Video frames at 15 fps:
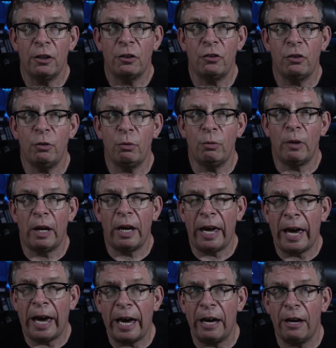to
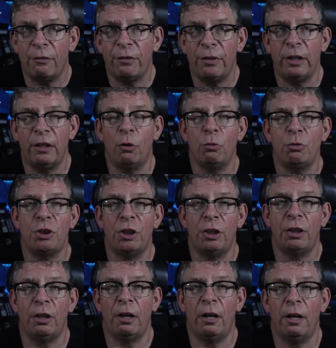have the
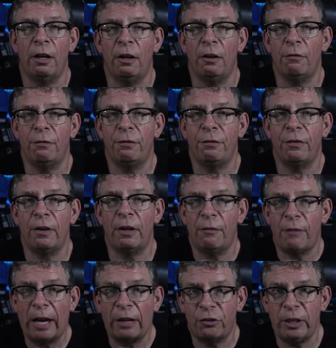notion of a
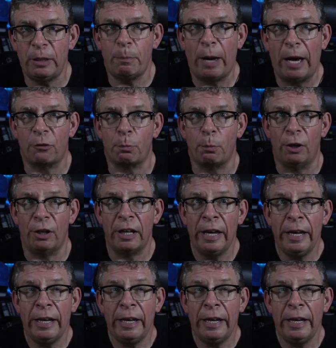vaccine passport.